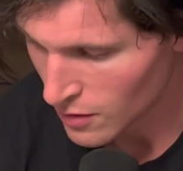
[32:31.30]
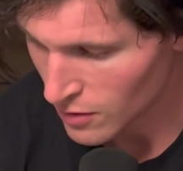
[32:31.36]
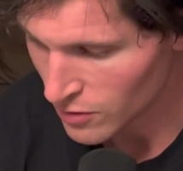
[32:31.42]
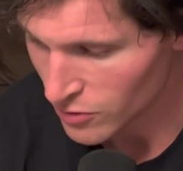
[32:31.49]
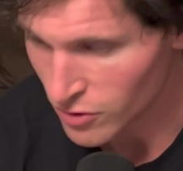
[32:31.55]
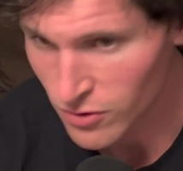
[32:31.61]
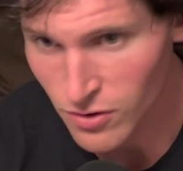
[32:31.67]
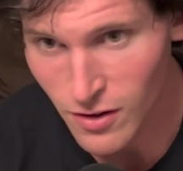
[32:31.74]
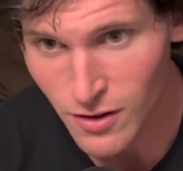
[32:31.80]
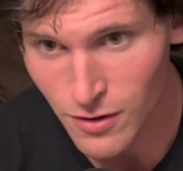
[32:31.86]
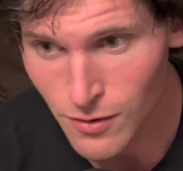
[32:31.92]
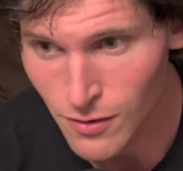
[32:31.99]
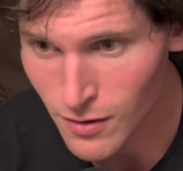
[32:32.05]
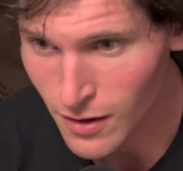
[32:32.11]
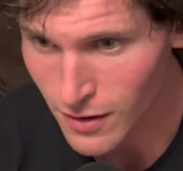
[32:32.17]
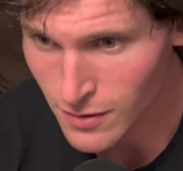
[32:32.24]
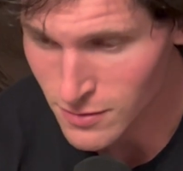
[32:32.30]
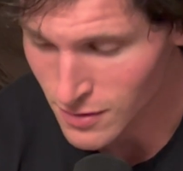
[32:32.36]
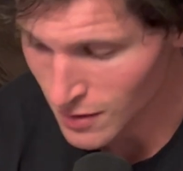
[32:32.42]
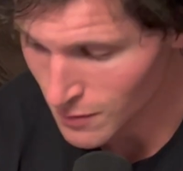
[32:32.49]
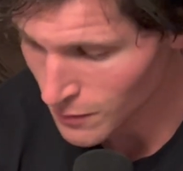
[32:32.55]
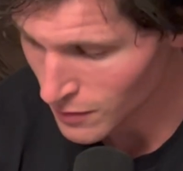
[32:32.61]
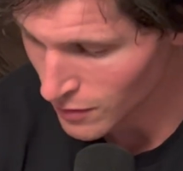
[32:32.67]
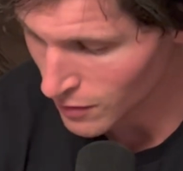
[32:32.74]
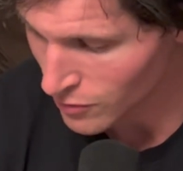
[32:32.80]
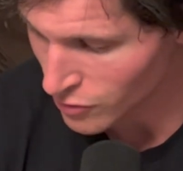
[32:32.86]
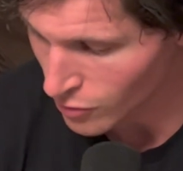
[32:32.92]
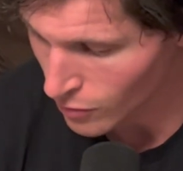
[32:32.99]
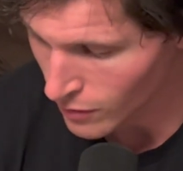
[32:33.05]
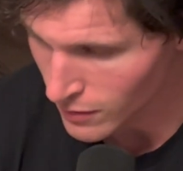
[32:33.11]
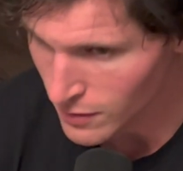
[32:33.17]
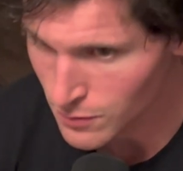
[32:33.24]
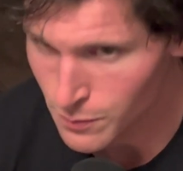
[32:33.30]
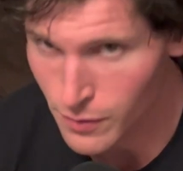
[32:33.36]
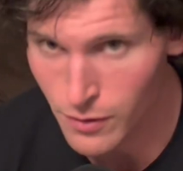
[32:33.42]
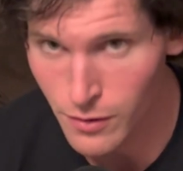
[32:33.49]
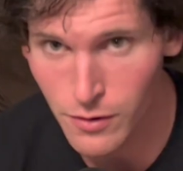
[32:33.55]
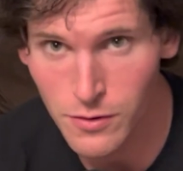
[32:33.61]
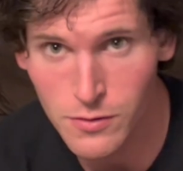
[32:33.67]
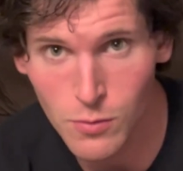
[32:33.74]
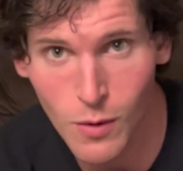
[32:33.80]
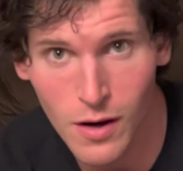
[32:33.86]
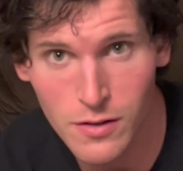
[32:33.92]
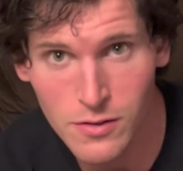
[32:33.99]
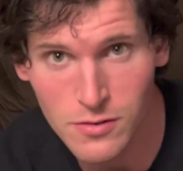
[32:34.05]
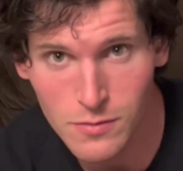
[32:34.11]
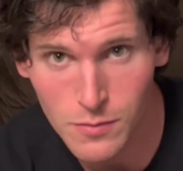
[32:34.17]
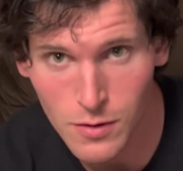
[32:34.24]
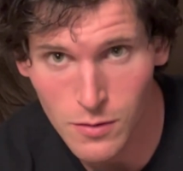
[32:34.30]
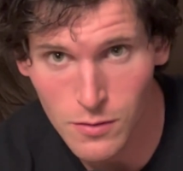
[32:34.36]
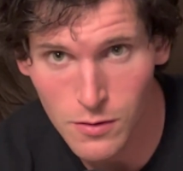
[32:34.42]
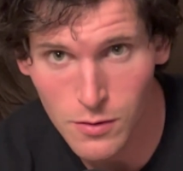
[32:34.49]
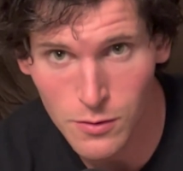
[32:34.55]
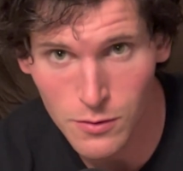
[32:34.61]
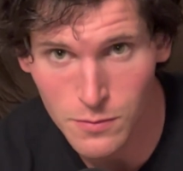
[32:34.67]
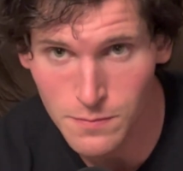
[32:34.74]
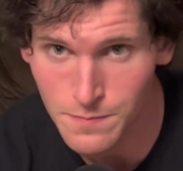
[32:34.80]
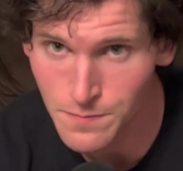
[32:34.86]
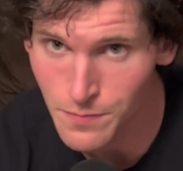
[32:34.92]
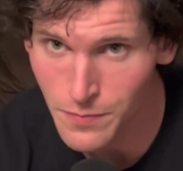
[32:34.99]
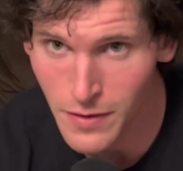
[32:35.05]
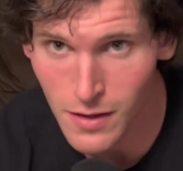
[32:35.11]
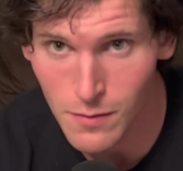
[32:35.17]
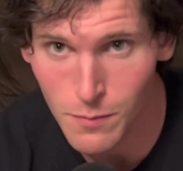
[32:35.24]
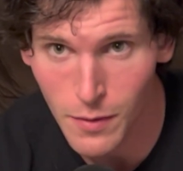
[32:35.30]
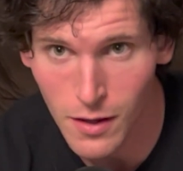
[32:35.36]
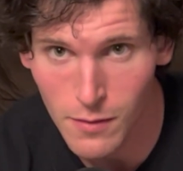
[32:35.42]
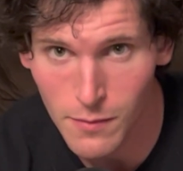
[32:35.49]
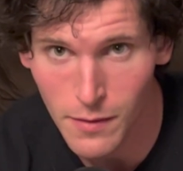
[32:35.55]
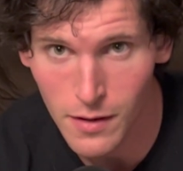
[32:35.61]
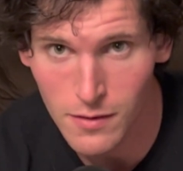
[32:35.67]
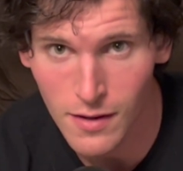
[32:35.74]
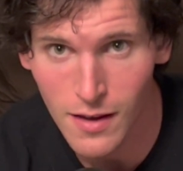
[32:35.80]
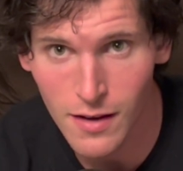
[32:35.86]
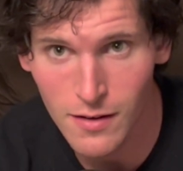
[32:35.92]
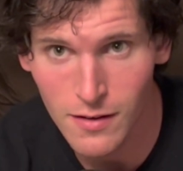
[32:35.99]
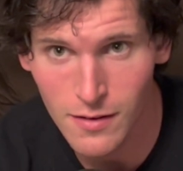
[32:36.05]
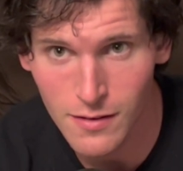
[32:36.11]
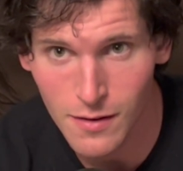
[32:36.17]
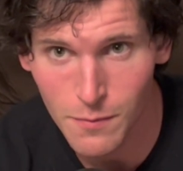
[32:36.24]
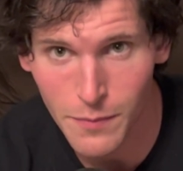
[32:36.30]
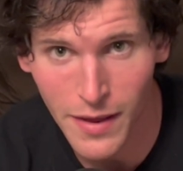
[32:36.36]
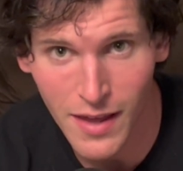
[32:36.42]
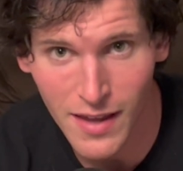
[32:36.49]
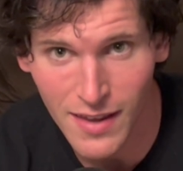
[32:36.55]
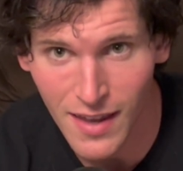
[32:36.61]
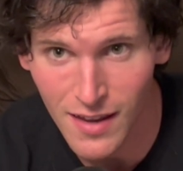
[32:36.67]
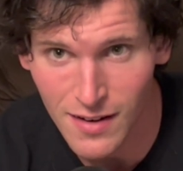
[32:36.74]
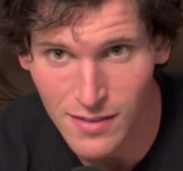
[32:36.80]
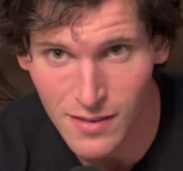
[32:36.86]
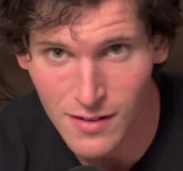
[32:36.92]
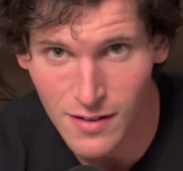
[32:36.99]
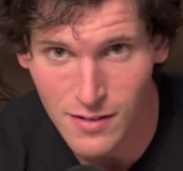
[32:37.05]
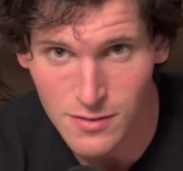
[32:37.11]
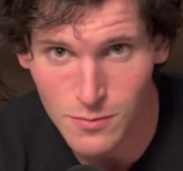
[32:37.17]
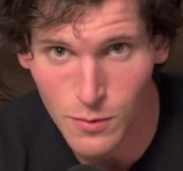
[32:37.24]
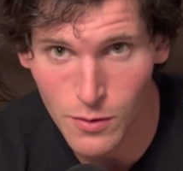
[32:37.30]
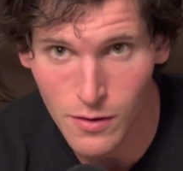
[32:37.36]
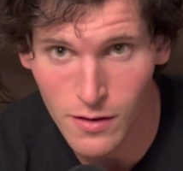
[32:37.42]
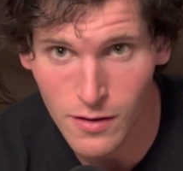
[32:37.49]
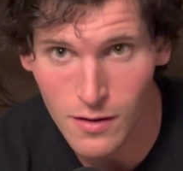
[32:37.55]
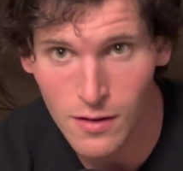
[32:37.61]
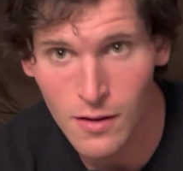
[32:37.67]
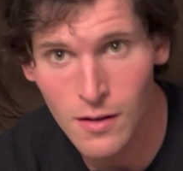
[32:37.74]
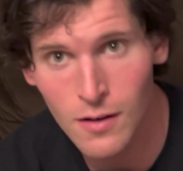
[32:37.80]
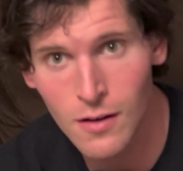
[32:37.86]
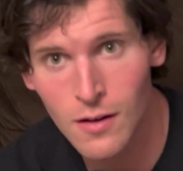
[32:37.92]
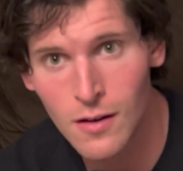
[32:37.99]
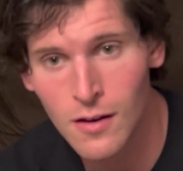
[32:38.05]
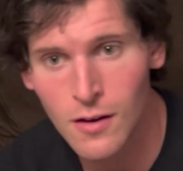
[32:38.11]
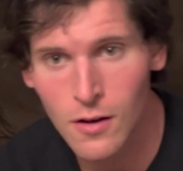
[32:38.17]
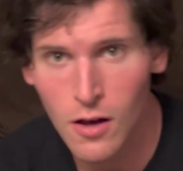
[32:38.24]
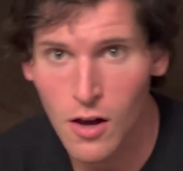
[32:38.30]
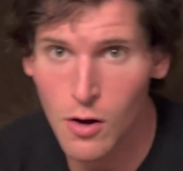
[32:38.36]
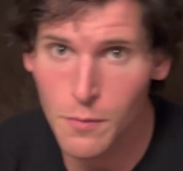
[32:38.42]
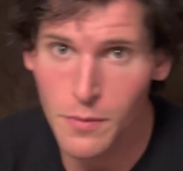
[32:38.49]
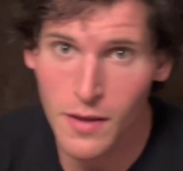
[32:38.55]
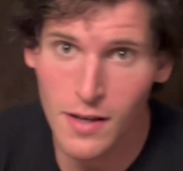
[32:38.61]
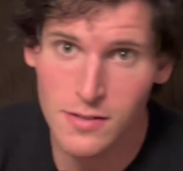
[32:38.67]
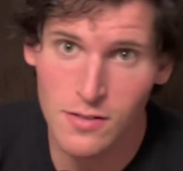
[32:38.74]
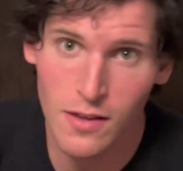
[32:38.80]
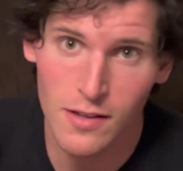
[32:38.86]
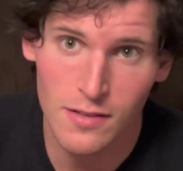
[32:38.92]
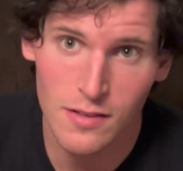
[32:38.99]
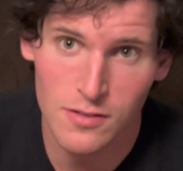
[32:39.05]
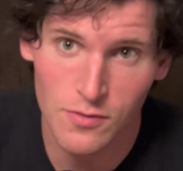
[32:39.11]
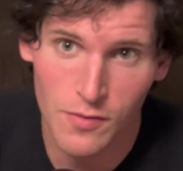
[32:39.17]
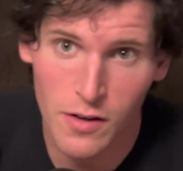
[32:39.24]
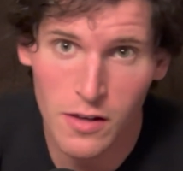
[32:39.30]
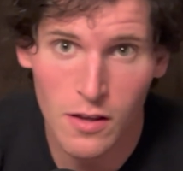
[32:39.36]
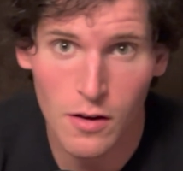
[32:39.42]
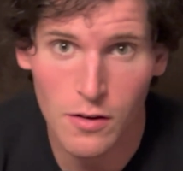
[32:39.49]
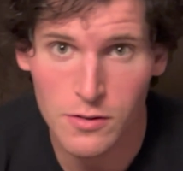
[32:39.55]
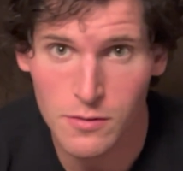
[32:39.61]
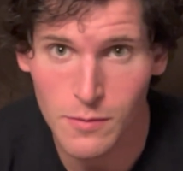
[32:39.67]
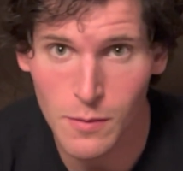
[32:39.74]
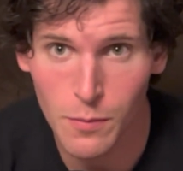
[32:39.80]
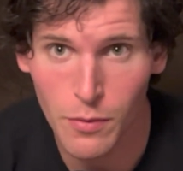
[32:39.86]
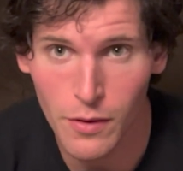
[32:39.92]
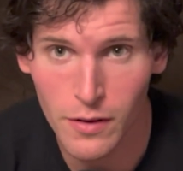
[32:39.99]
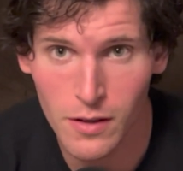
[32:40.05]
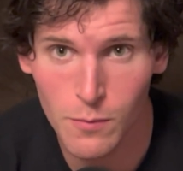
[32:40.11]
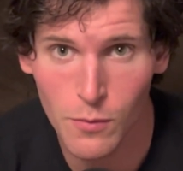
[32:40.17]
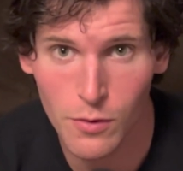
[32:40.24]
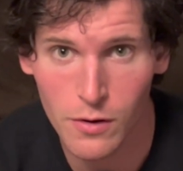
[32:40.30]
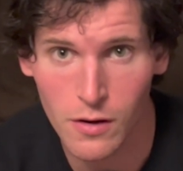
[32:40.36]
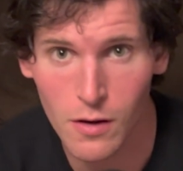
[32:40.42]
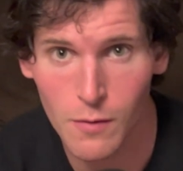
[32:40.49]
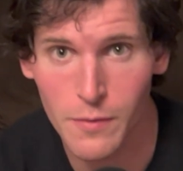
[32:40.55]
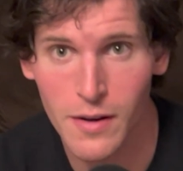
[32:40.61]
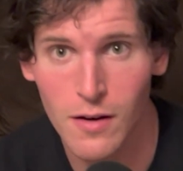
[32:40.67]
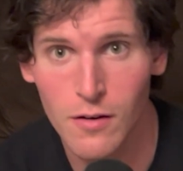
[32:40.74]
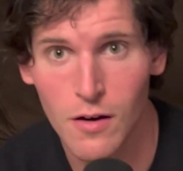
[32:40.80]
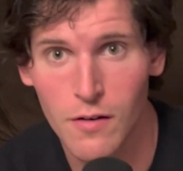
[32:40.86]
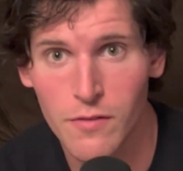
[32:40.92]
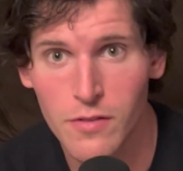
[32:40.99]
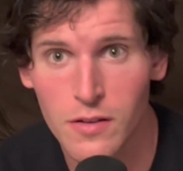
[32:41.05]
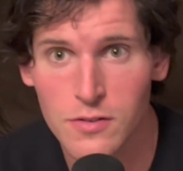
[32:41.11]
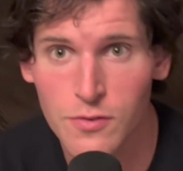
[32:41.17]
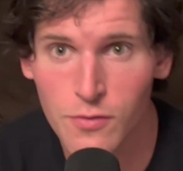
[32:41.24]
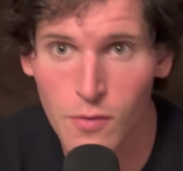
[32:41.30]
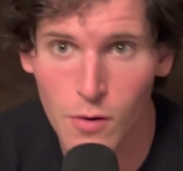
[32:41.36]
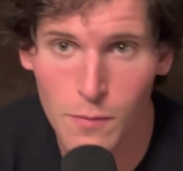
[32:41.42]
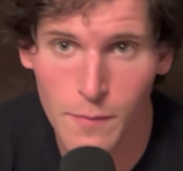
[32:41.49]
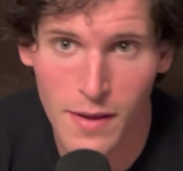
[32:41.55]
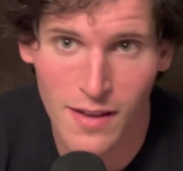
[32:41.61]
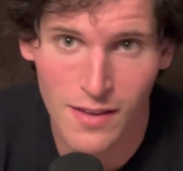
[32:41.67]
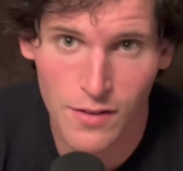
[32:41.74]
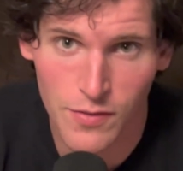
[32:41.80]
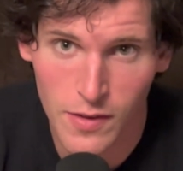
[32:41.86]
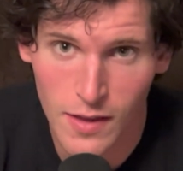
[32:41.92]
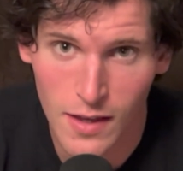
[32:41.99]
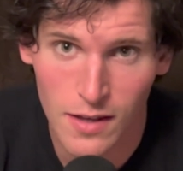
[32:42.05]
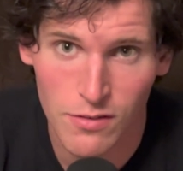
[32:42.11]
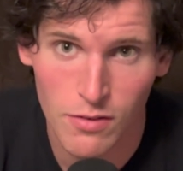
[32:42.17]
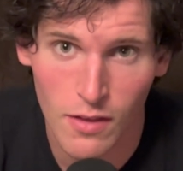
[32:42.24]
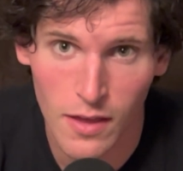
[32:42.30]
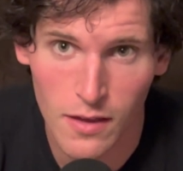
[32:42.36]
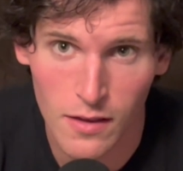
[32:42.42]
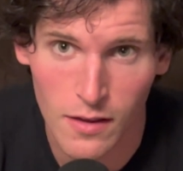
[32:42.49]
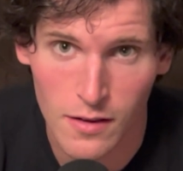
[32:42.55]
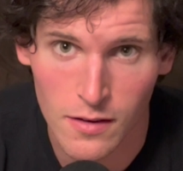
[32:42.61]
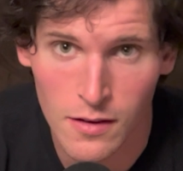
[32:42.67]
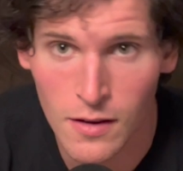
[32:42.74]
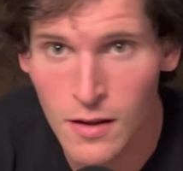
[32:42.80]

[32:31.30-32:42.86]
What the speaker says: just like you guys, I'm going to enjoy these burgers, watch some YouTube, in bed by 10, and I'm back at it the next morning. I hope you guys like this video. There's going to be plenty more coming out of this format if you guys like it.